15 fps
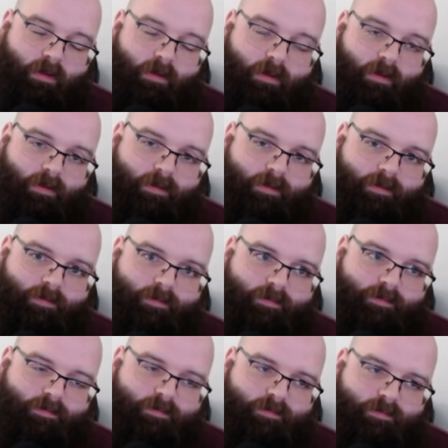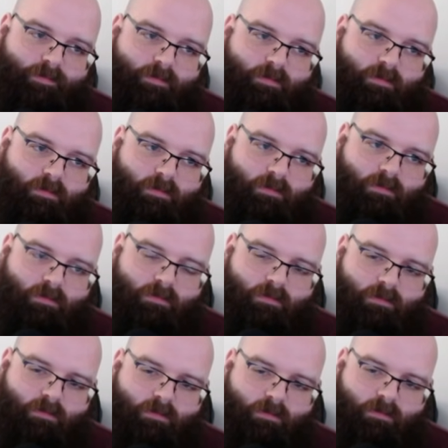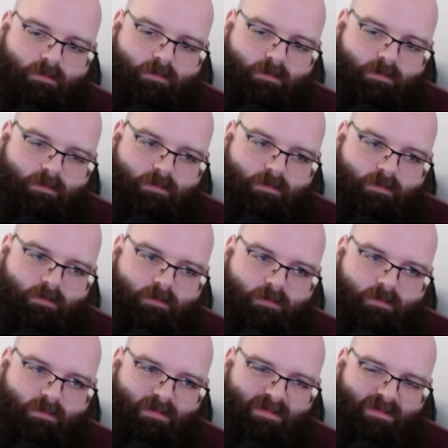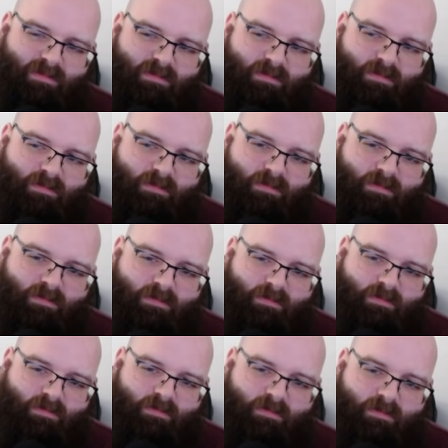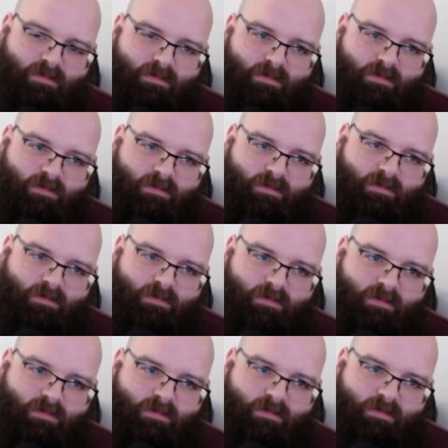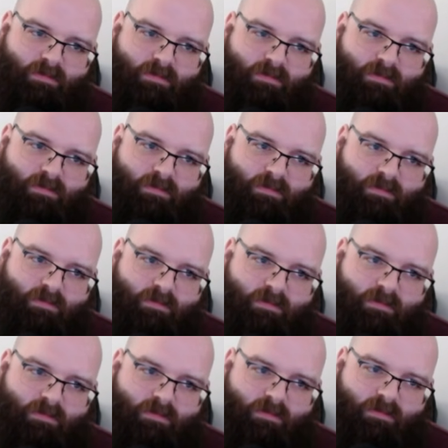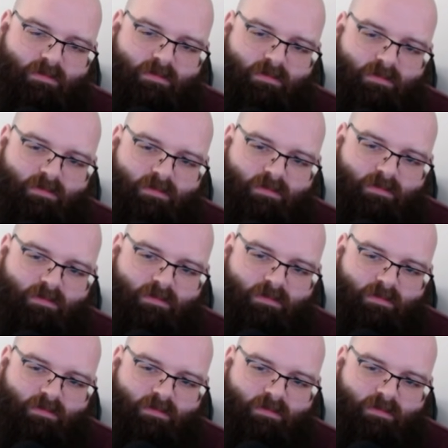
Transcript: This person isn't speaking.